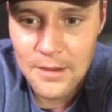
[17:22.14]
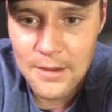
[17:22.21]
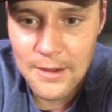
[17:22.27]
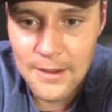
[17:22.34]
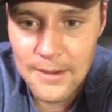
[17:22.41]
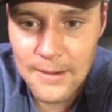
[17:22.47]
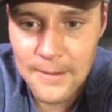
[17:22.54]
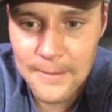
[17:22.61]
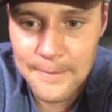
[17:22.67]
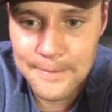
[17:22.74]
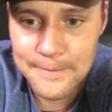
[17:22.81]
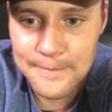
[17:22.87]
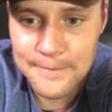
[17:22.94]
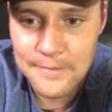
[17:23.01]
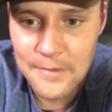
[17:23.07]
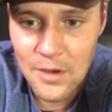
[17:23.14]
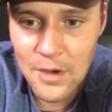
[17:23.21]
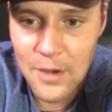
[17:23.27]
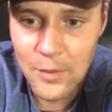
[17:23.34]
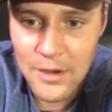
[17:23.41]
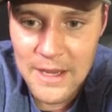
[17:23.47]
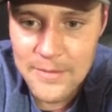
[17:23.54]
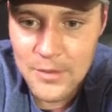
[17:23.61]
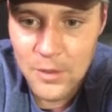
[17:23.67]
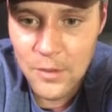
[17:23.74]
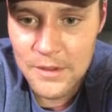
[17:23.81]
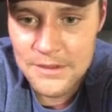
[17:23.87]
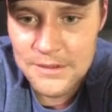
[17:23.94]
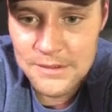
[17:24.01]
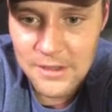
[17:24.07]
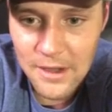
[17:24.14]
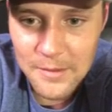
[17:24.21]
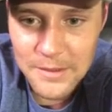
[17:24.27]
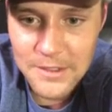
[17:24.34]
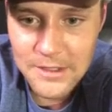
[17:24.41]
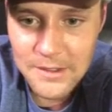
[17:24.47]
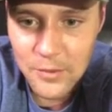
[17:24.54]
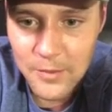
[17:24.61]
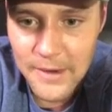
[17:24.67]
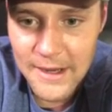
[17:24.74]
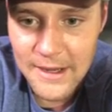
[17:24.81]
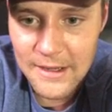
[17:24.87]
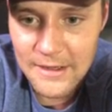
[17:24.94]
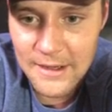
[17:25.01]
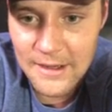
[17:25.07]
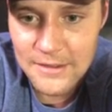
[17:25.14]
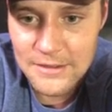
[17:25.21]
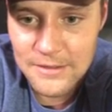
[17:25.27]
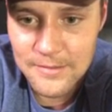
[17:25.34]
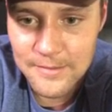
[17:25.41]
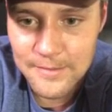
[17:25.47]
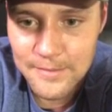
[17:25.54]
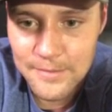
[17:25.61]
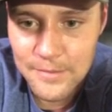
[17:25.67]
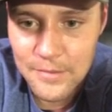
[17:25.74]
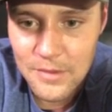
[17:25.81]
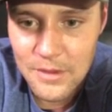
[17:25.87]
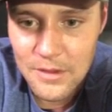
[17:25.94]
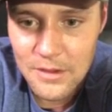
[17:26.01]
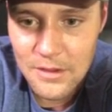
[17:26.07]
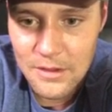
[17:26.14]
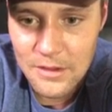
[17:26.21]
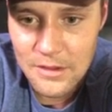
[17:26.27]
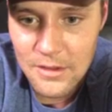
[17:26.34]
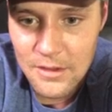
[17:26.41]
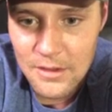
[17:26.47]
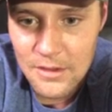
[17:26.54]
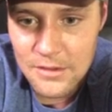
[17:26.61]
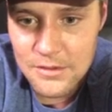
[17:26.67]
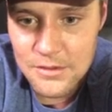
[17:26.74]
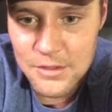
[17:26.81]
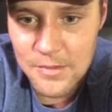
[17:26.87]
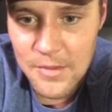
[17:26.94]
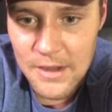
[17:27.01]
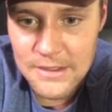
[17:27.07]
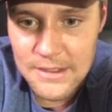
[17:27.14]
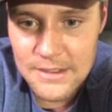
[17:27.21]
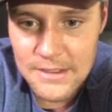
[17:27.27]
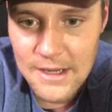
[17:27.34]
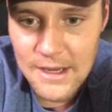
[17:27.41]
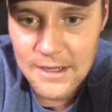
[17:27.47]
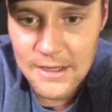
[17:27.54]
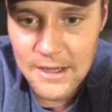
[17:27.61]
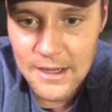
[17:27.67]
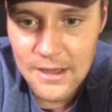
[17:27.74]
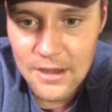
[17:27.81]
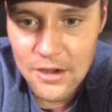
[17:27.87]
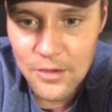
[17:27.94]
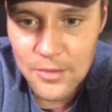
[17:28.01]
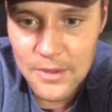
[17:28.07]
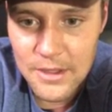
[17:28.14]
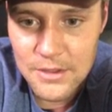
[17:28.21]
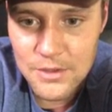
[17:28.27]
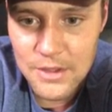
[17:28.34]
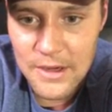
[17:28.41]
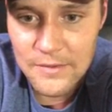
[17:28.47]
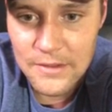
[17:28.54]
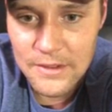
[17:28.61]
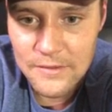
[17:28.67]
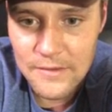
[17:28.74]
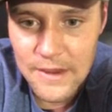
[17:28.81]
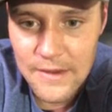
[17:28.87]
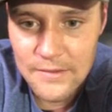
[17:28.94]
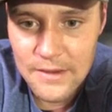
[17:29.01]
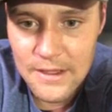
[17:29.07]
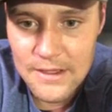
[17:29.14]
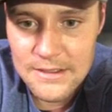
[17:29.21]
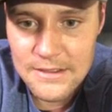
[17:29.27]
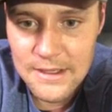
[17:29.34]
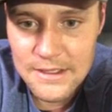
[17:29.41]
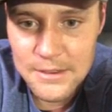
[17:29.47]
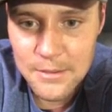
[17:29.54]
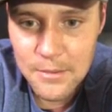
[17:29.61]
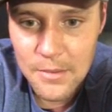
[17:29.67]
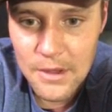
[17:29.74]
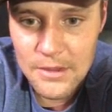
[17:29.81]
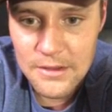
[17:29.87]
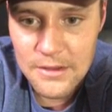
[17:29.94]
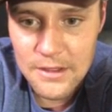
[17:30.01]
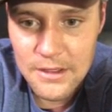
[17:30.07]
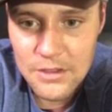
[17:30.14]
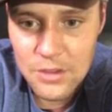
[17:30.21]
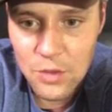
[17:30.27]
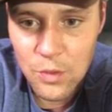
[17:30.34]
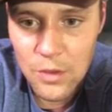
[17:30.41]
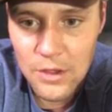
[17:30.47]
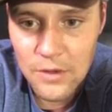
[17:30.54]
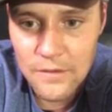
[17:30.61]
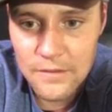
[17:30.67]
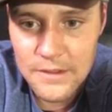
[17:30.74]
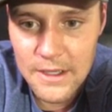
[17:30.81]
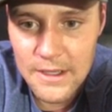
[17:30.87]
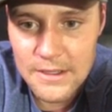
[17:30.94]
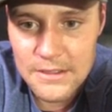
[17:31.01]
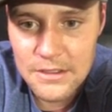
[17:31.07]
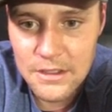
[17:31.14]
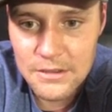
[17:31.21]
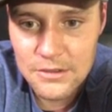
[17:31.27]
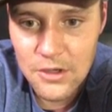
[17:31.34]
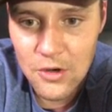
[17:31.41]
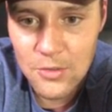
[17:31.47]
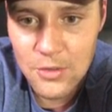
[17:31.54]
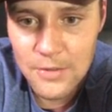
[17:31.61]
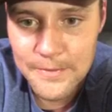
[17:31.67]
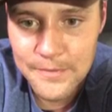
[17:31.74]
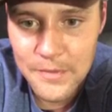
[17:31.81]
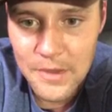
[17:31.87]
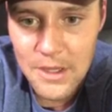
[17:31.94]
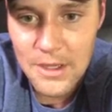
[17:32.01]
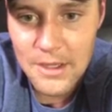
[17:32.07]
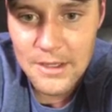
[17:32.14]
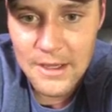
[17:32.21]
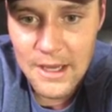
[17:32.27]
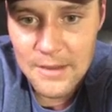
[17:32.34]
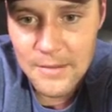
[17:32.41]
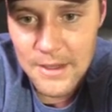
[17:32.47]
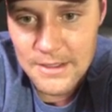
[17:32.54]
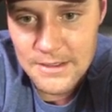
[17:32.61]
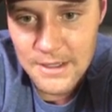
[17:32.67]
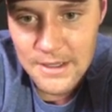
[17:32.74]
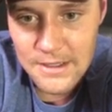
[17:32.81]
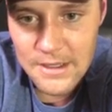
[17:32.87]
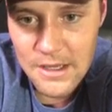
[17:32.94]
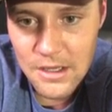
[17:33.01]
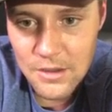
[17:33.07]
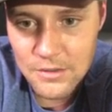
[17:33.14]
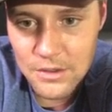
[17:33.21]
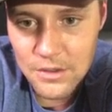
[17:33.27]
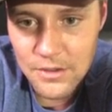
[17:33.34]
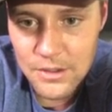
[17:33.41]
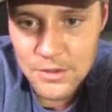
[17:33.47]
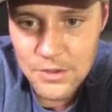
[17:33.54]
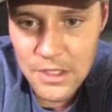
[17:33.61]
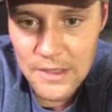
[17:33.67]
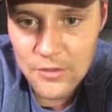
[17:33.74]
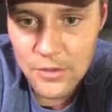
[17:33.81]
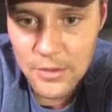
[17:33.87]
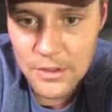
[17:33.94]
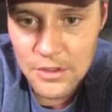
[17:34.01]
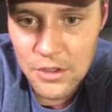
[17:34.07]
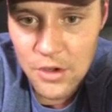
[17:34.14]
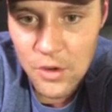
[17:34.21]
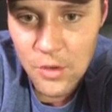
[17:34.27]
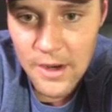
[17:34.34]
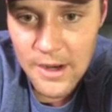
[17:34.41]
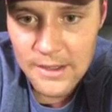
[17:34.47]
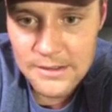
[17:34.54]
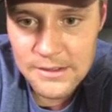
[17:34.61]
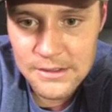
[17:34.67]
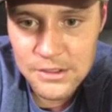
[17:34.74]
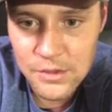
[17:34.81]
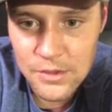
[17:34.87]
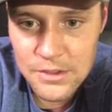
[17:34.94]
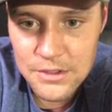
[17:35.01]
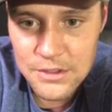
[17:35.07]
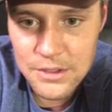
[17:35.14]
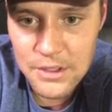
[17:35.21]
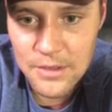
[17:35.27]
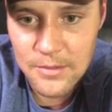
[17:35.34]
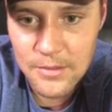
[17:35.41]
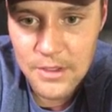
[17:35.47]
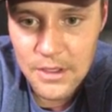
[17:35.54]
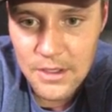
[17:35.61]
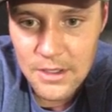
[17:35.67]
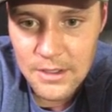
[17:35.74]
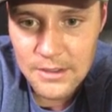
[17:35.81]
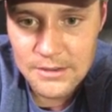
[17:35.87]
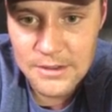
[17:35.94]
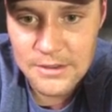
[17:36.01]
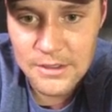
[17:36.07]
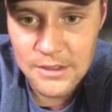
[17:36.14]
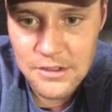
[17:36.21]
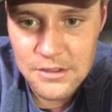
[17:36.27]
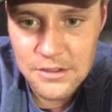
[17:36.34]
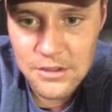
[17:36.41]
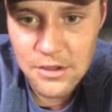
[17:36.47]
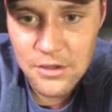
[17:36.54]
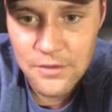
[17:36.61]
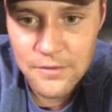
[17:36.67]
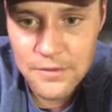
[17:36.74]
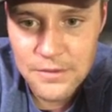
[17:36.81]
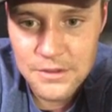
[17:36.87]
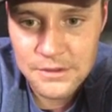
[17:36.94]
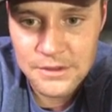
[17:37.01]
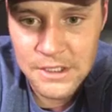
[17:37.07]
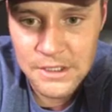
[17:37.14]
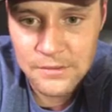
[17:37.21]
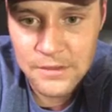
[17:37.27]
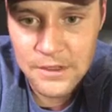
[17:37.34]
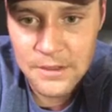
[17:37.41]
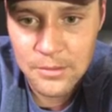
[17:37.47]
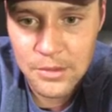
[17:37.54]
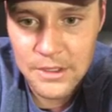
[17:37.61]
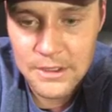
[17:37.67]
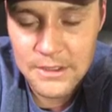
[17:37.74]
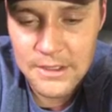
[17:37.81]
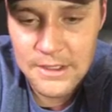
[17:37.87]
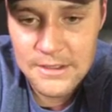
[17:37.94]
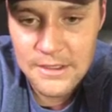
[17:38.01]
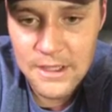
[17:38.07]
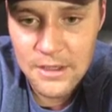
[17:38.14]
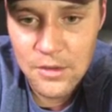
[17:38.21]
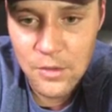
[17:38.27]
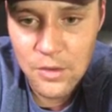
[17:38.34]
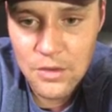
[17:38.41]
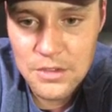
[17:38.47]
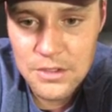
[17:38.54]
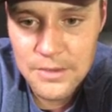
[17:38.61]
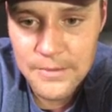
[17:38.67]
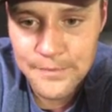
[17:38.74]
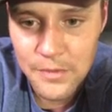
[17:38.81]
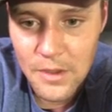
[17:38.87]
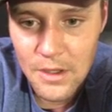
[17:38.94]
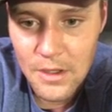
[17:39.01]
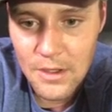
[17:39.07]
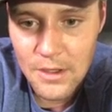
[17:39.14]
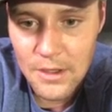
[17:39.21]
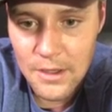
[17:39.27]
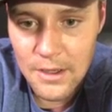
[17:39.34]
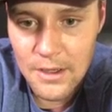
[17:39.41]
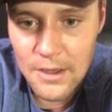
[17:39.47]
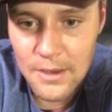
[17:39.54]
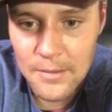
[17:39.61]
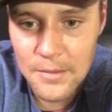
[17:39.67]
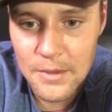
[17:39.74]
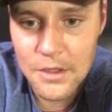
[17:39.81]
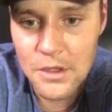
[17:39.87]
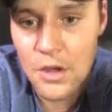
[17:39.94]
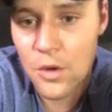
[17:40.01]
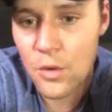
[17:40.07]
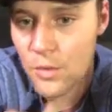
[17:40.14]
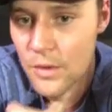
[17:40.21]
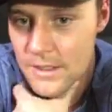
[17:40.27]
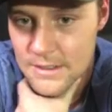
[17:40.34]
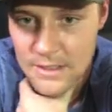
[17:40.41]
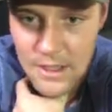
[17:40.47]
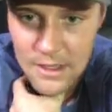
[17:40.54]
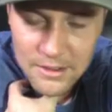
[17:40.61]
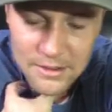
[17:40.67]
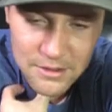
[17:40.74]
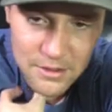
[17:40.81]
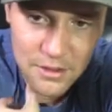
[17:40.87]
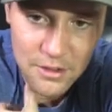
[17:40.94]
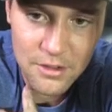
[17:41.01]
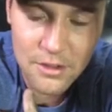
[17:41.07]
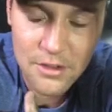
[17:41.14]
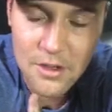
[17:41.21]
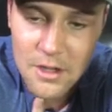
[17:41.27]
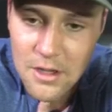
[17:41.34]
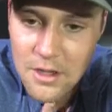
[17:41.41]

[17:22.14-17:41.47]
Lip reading: All right, we'll keep the questions coming. Then we're back in action. Just bought DSK today. I'll be traveling 5 days next month and 12 days in October. Can maintain keto during travel, but no access to a gym. Is this a concern for successfully completing DSK course? No, it is not a concern.